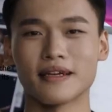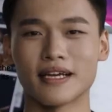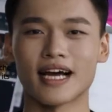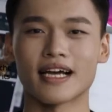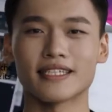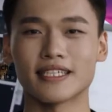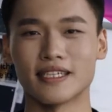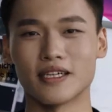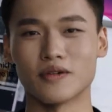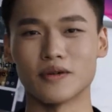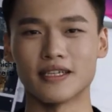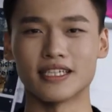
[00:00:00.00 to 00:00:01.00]

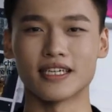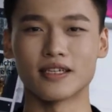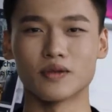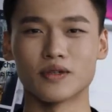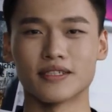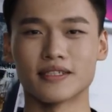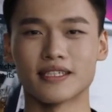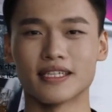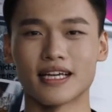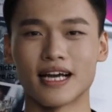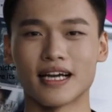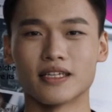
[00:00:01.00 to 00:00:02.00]
SEO and keywords.
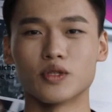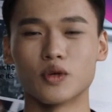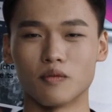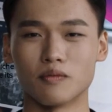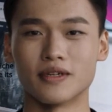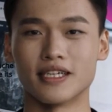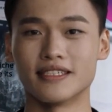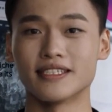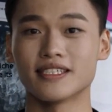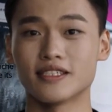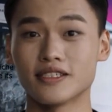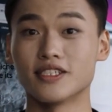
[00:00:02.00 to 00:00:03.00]
Incorporate
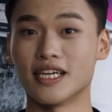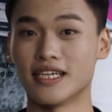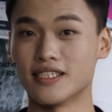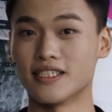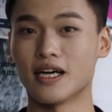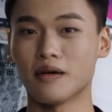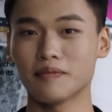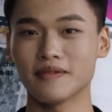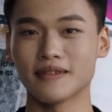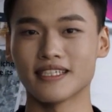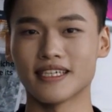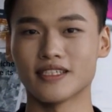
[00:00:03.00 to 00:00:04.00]
search engine
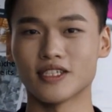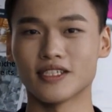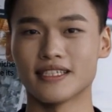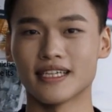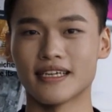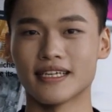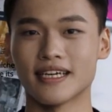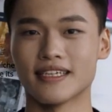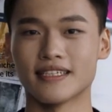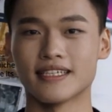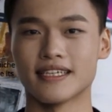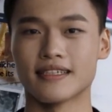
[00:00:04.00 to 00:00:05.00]
optimization
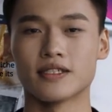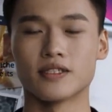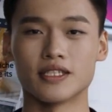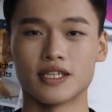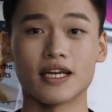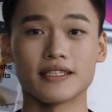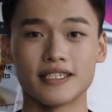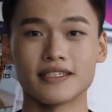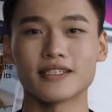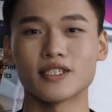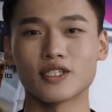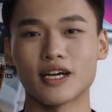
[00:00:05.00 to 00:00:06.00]
techniques into your content
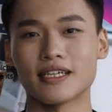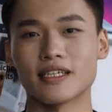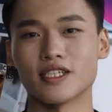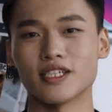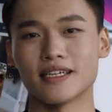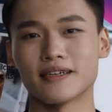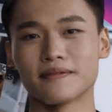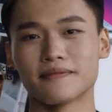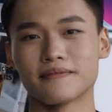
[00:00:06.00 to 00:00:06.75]
strategy.